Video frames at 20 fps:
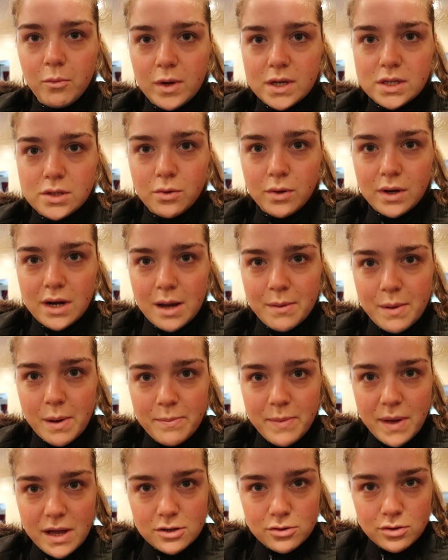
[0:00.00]
We're sorting out my
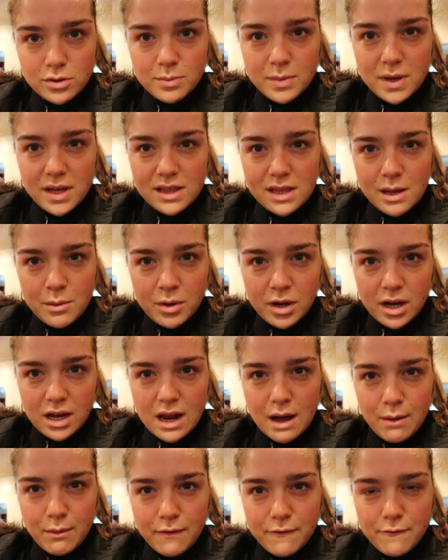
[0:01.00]
bedroom. Then we're
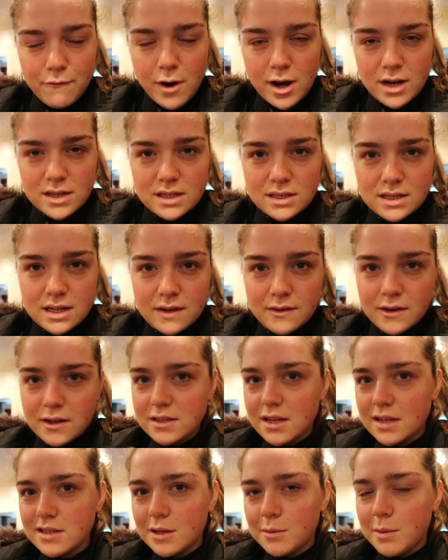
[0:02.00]
going out with friends this evening,
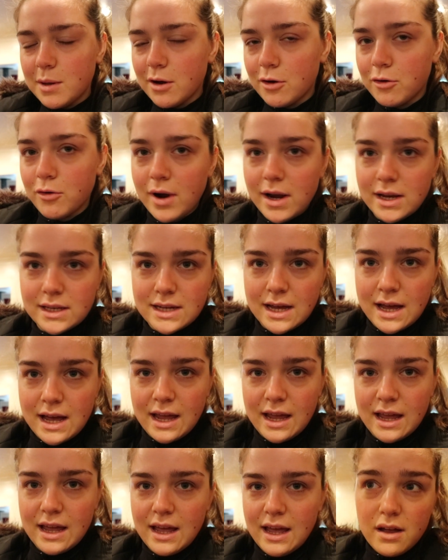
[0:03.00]
so it's going to be a great
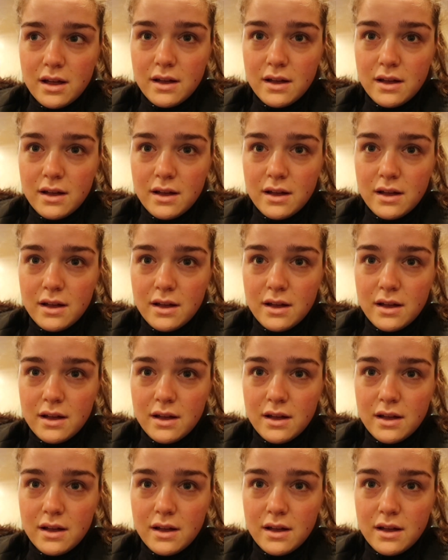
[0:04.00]
day.